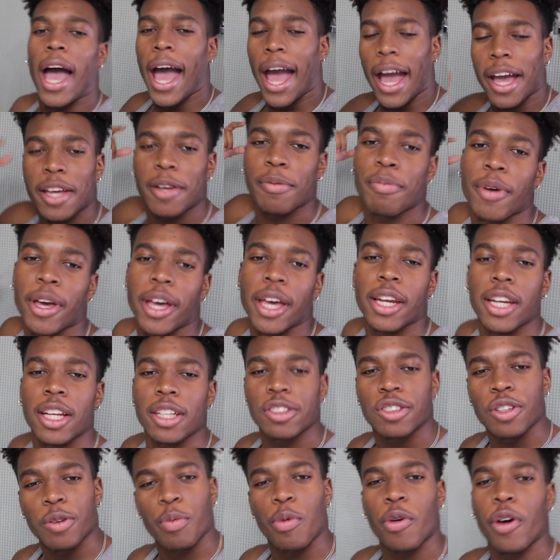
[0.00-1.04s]
Hey man,
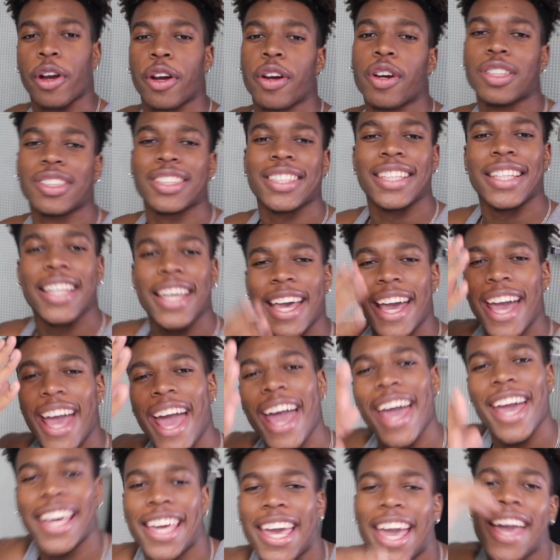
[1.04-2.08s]
it's your boy Chris Aaliyah,
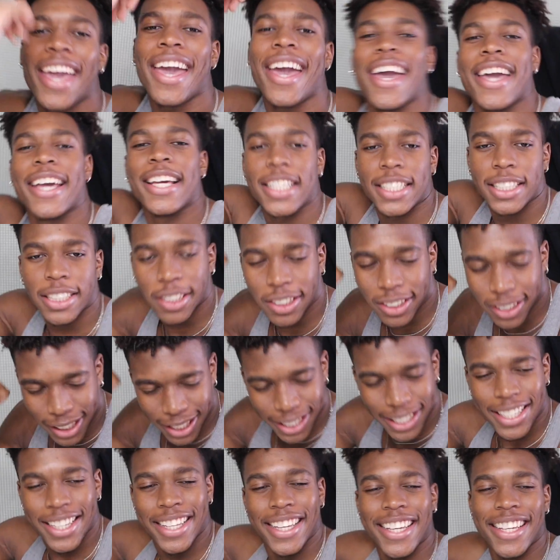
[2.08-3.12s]
aka
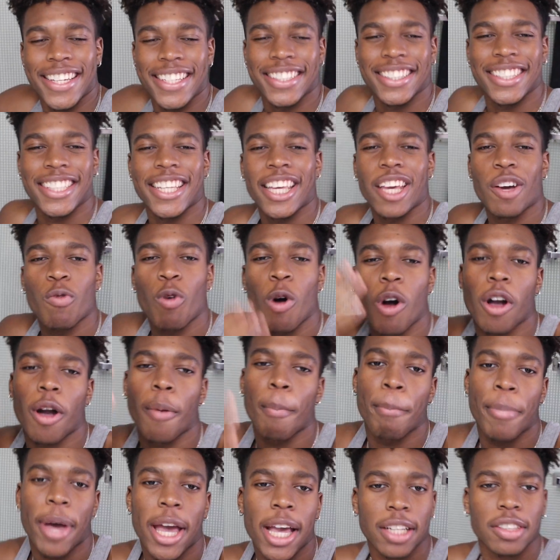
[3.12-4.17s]
CEasy, and
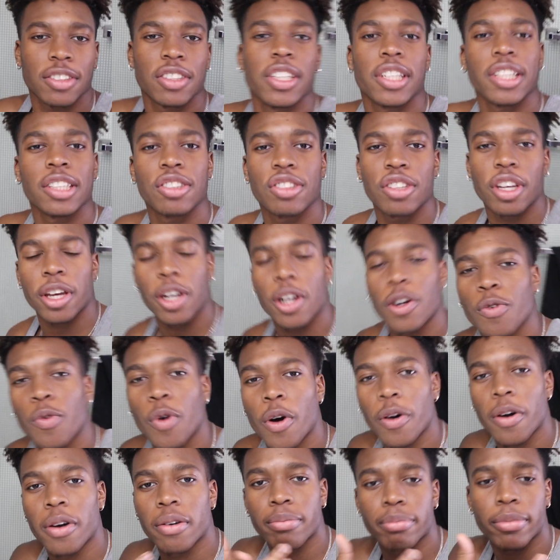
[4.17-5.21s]
welcome back to the channel,
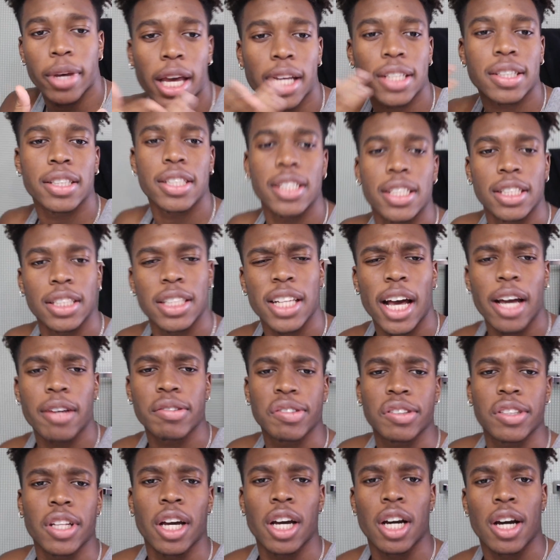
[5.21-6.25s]
welcome back to the
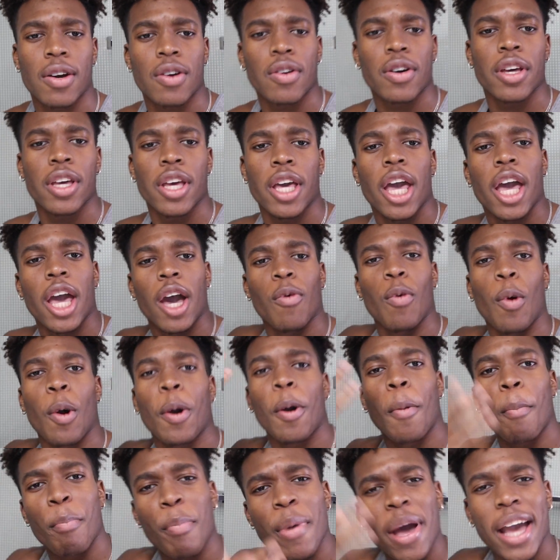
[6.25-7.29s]
lifestyle, and
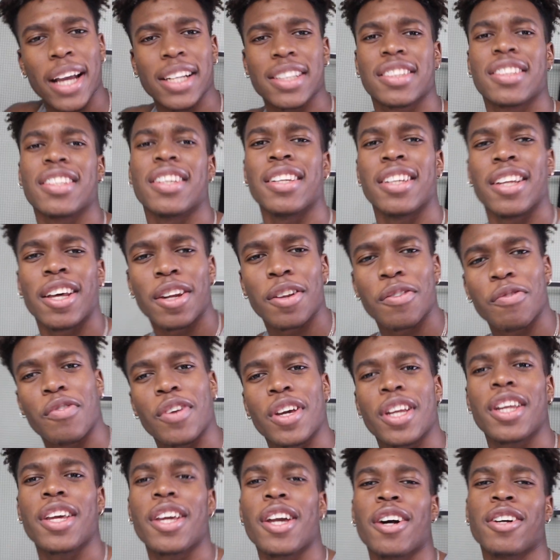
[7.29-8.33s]
welcome back to another
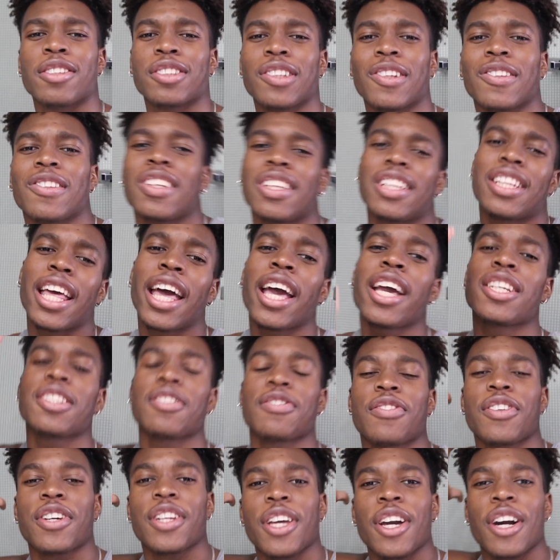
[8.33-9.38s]
video. So
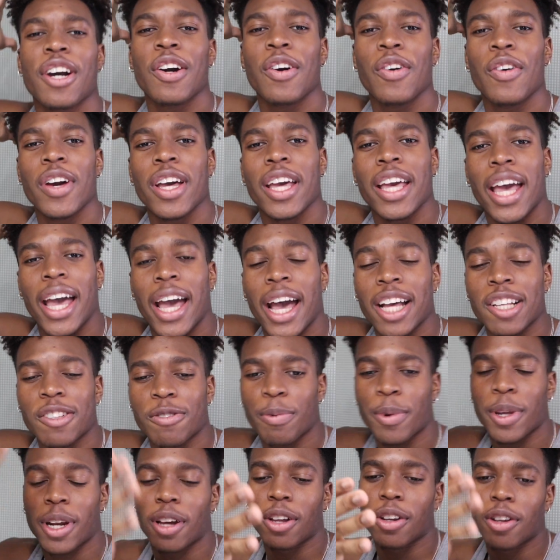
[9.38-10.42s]
today's video has
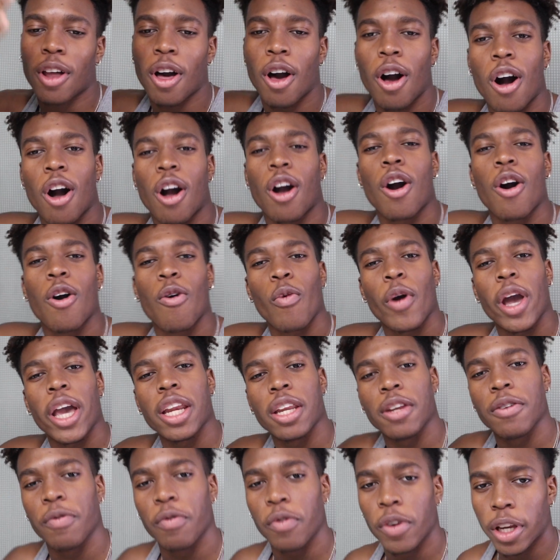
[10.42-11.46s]
been a long
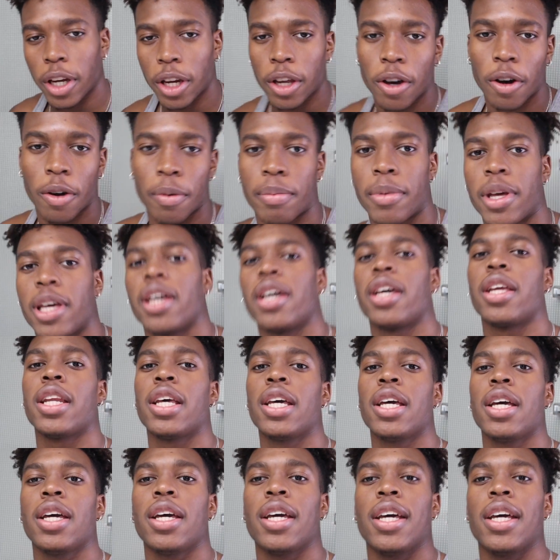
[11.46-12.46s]
awaited video, man.